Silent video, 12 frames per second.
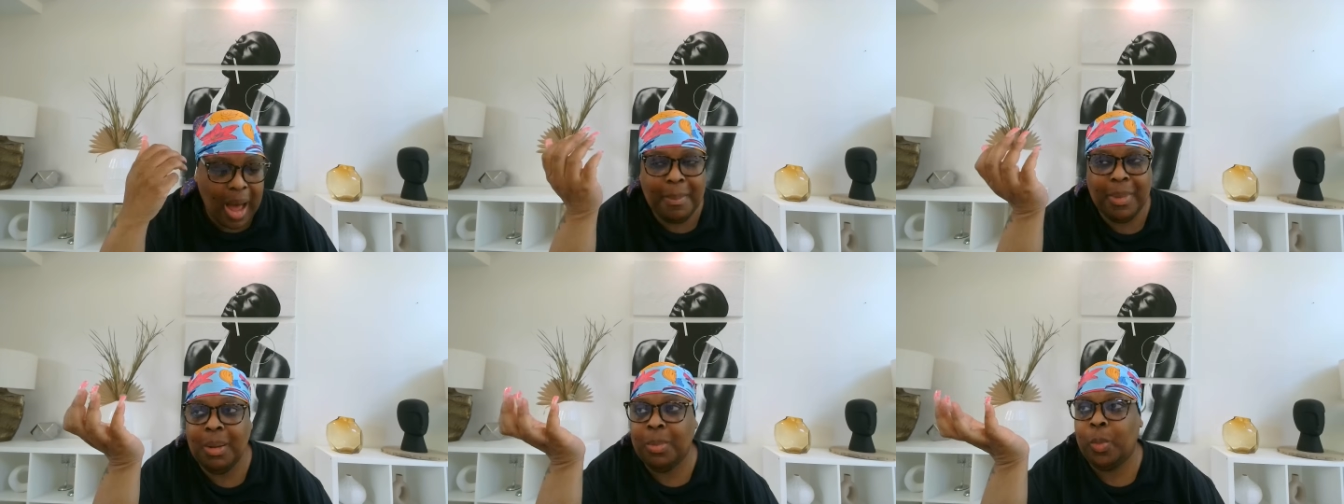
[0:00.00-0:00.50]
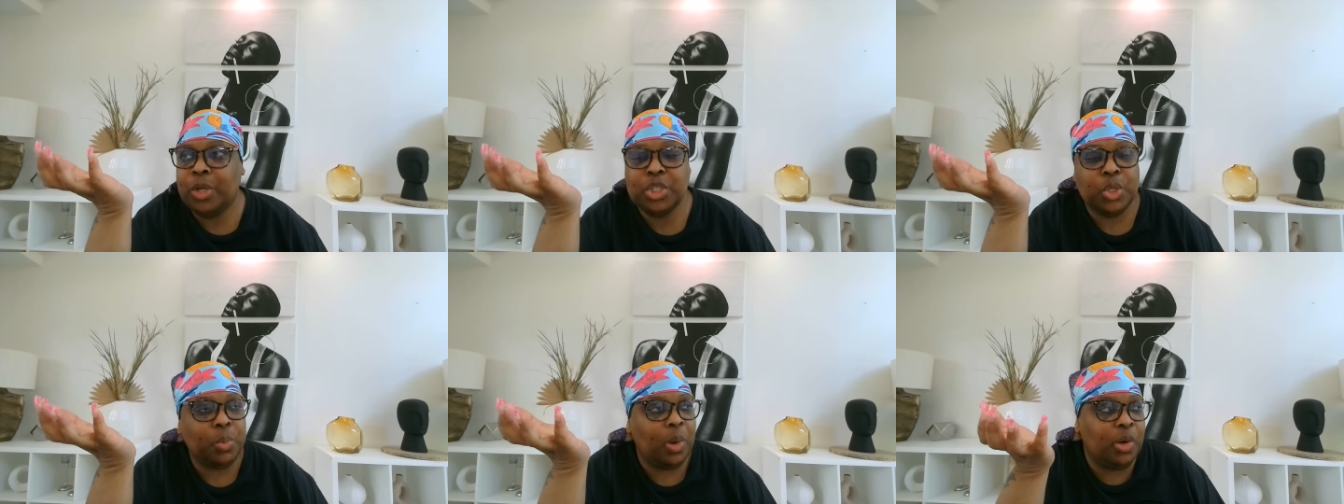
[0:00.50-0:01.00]
I mean, but
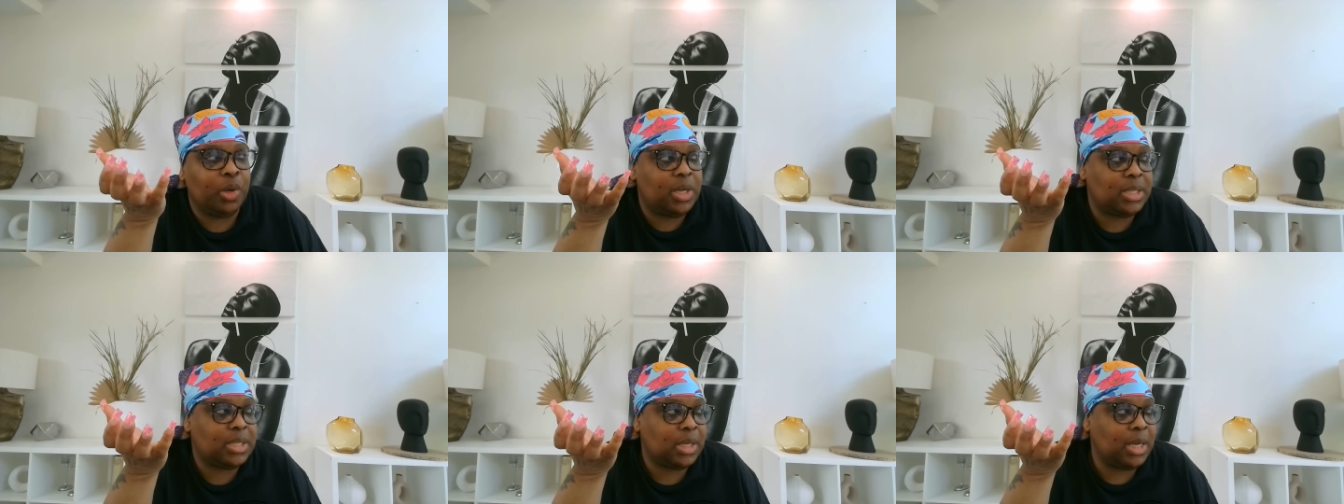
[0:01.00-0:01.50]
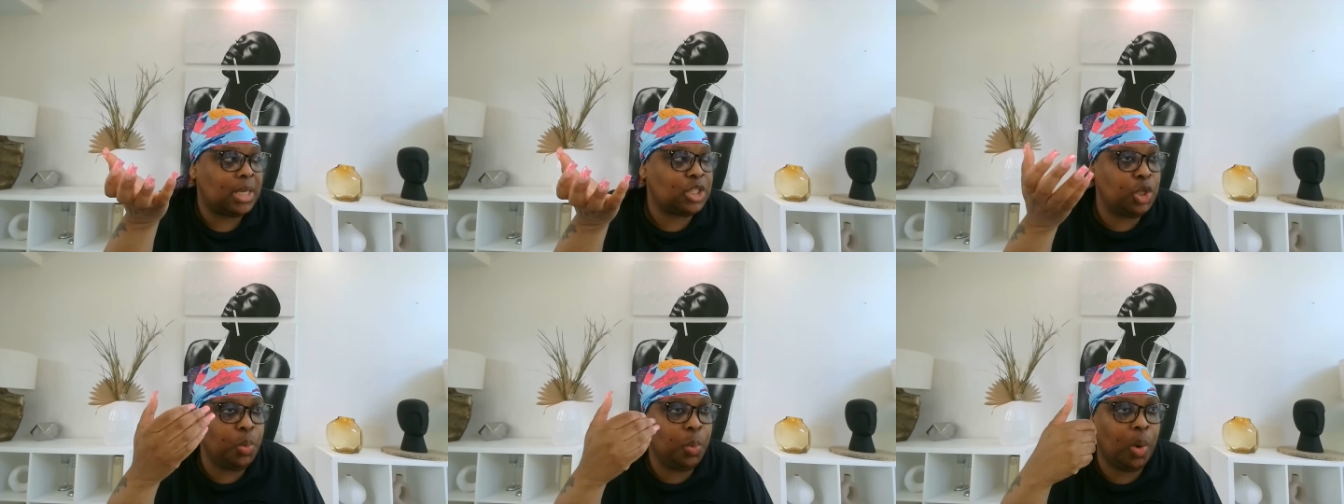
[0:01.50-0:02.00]
what you want her to
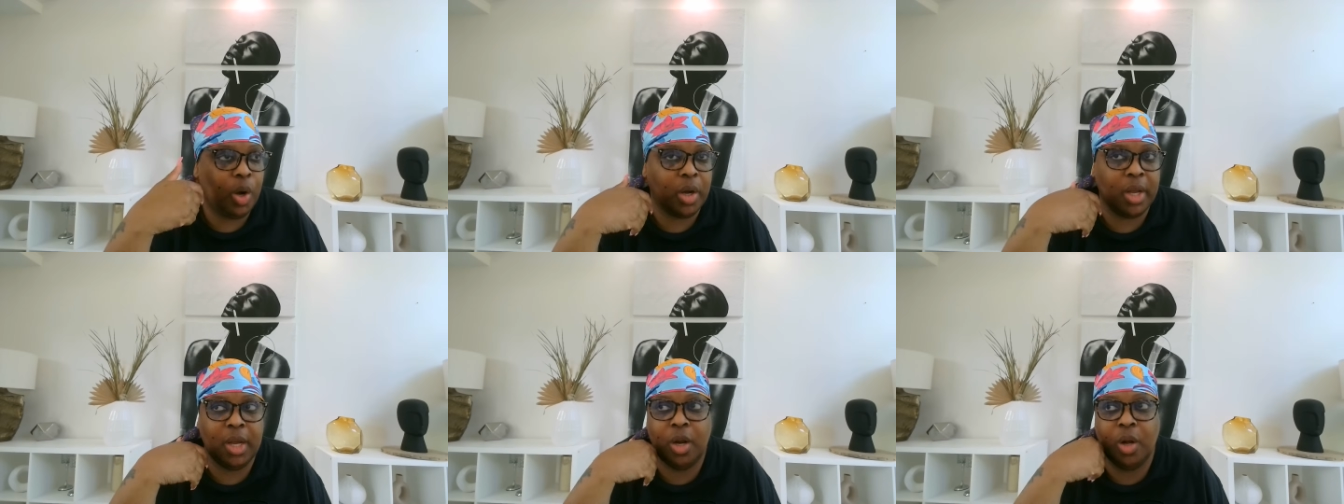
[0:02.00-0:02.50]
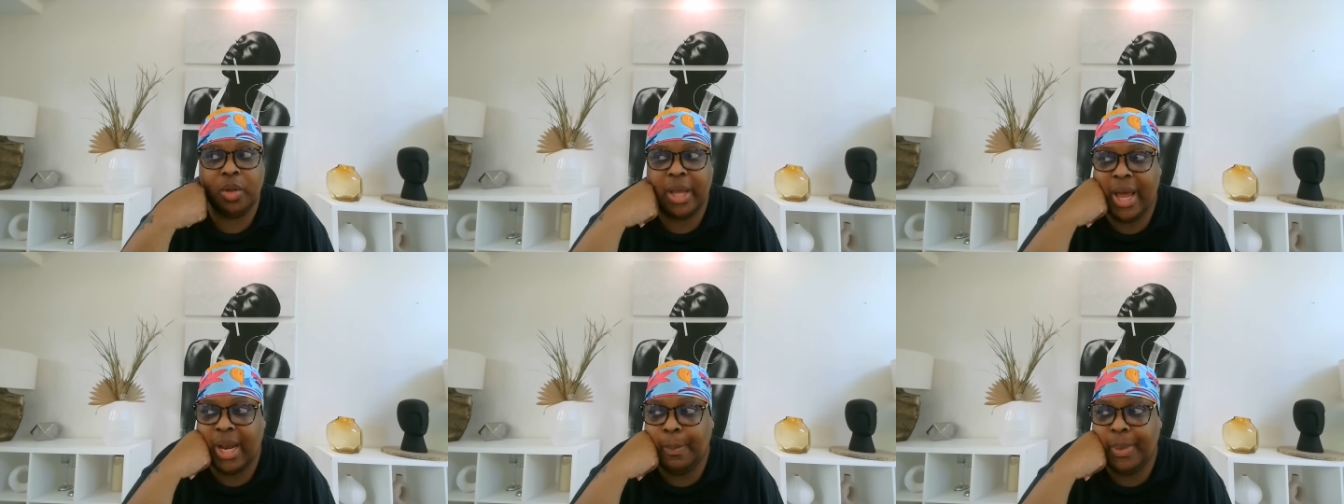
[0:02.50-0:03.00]
discuss? You want her to get
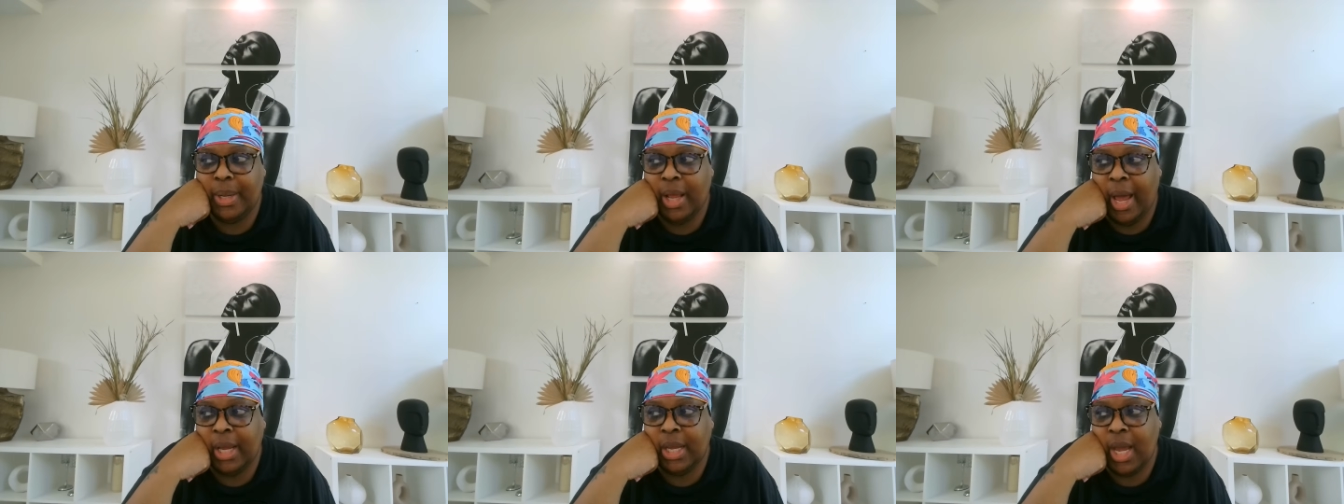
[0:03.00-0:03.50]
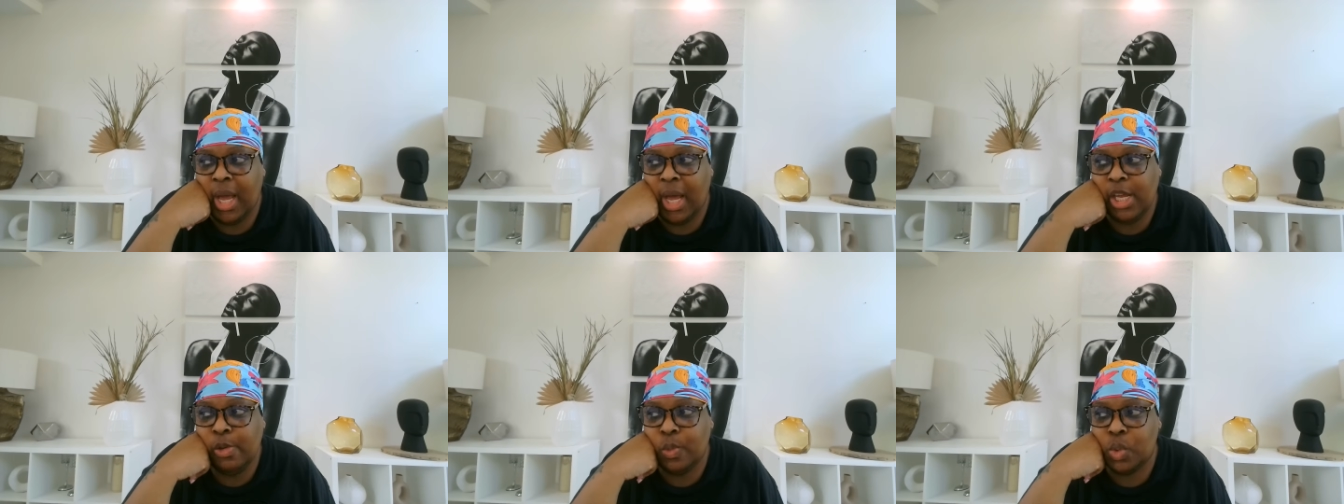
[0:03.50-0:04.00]
online and be like, yeah,
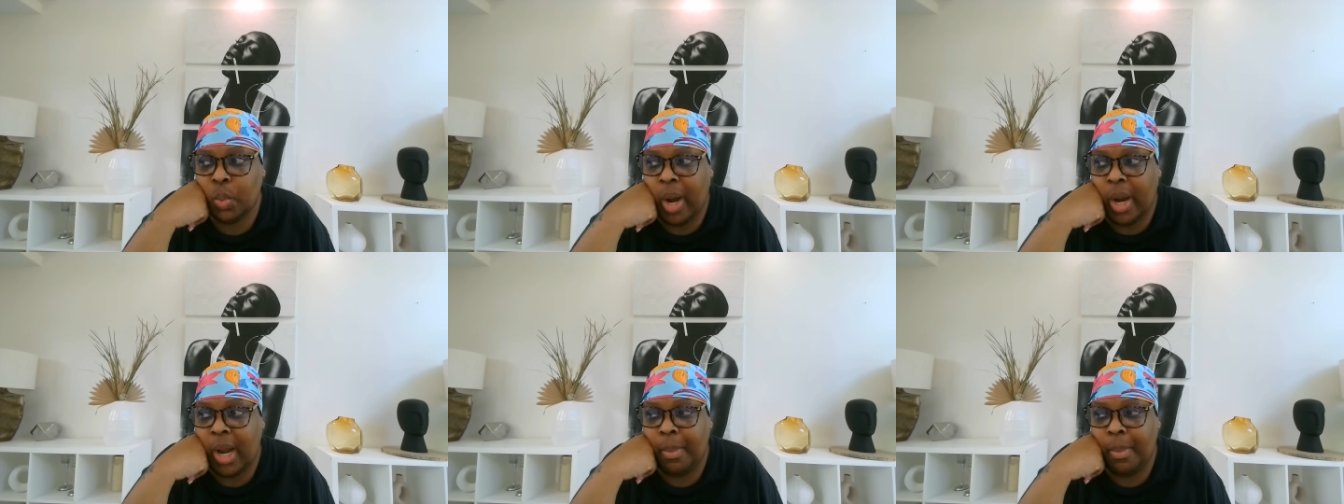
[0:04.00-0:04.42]
he was right.